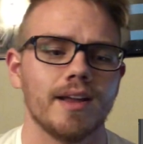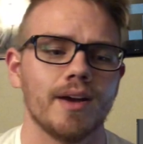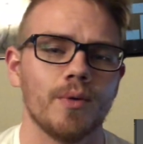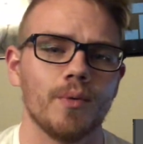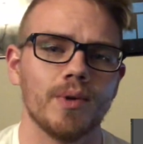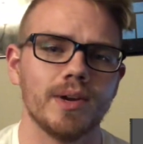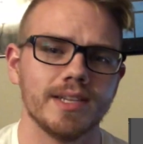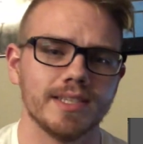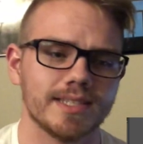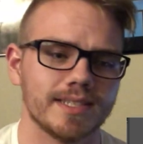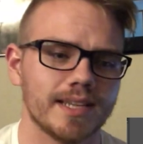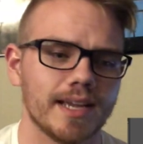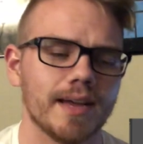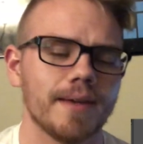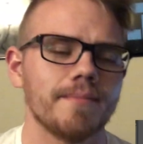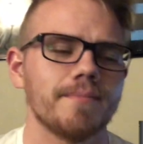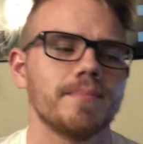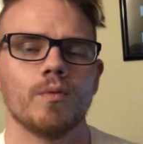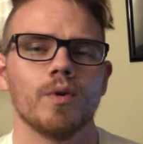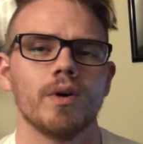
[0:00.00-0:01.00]
Now, what is
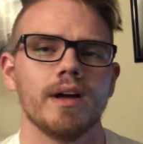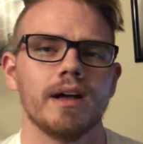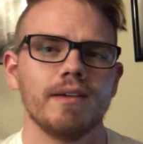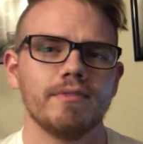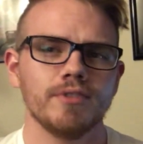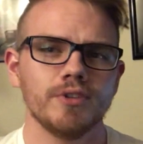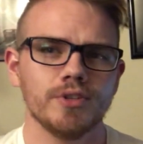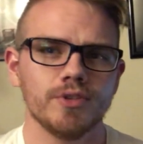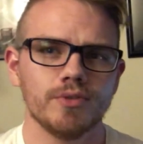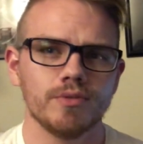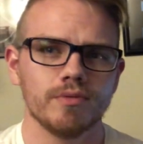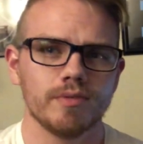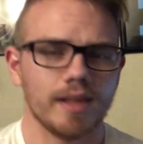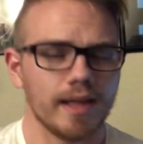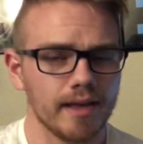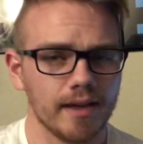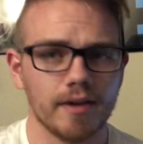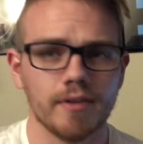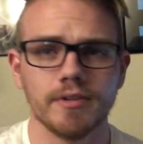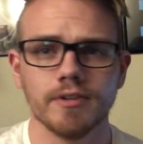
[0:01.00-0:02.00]
that? Well, after you
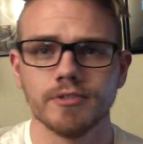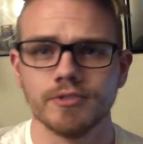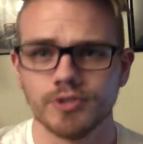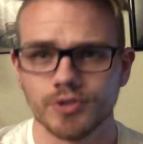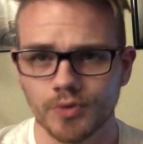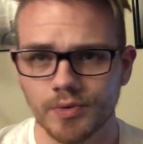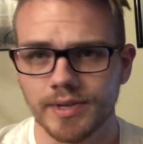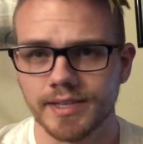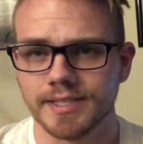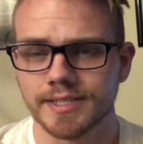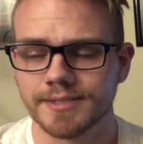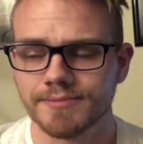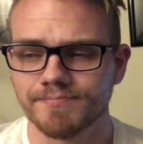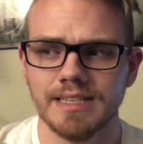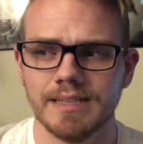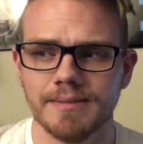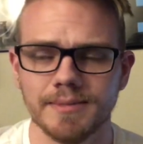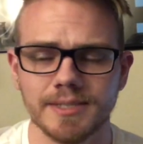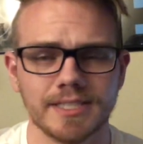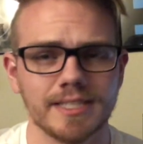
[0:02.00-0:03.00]
lay out your joints,
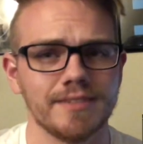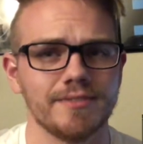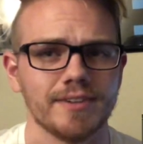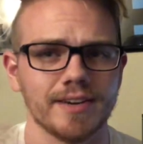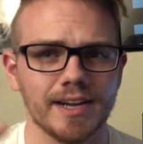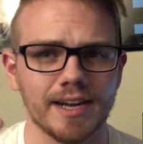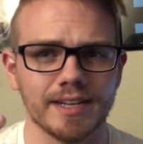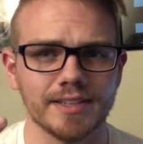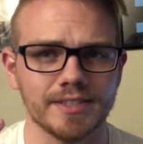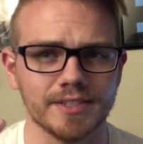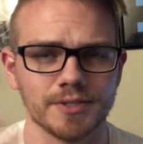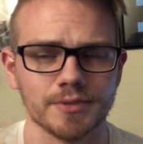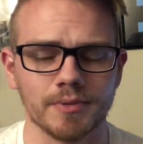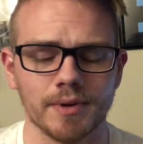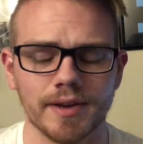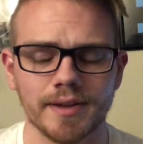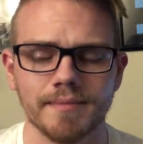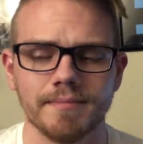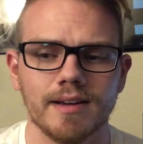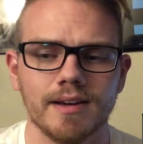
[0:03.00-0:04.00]
let me see if I got this
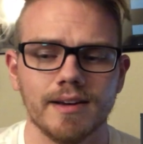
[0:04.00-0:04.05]
right.